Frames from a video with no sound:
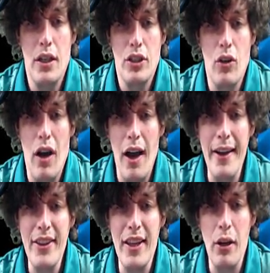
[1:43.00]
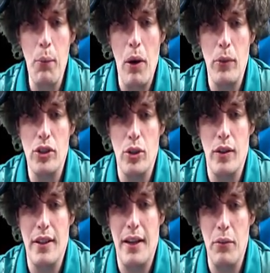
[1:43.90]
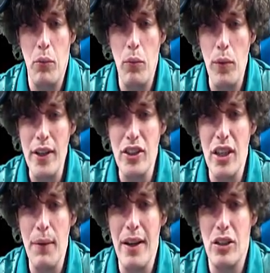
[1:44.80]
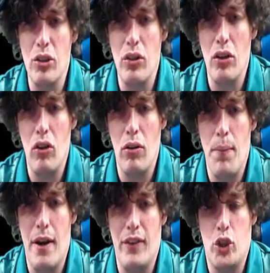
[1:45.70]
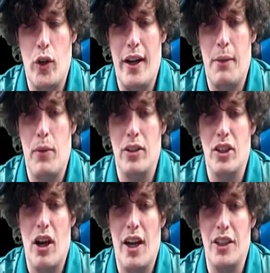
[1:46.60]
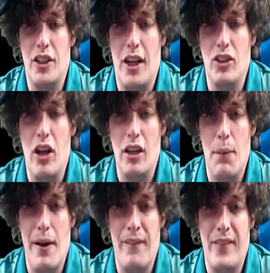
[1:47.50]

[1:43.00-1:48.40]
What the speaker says: So I think while we're doing that, what do you say we do a little bit of a training montage and talk about